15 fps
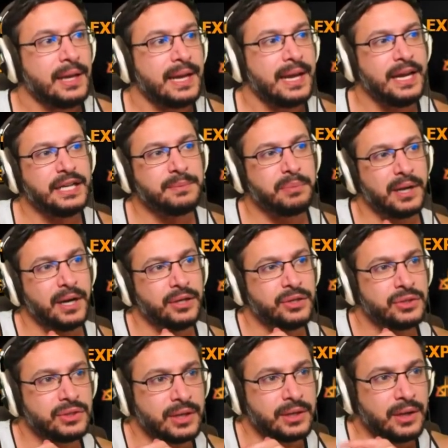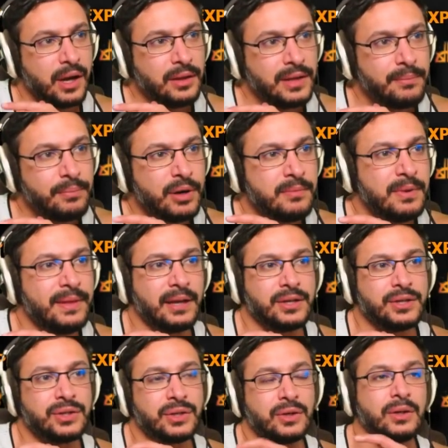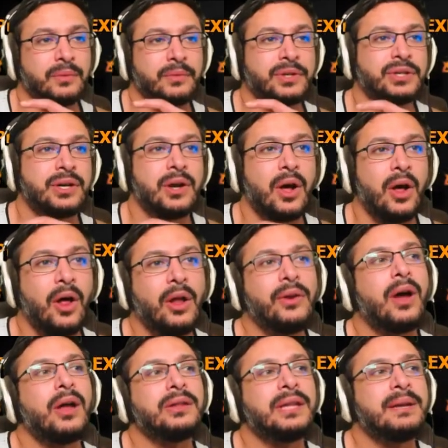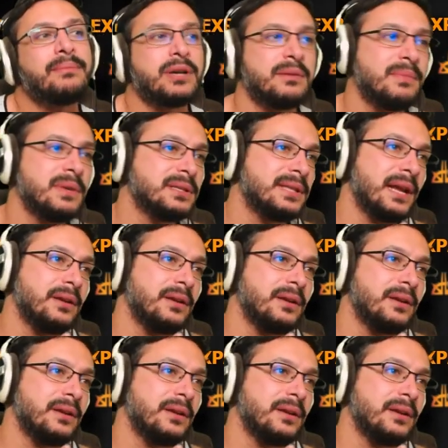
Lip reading: Each player chooses a non-land permanent they control. Return all non-land permanents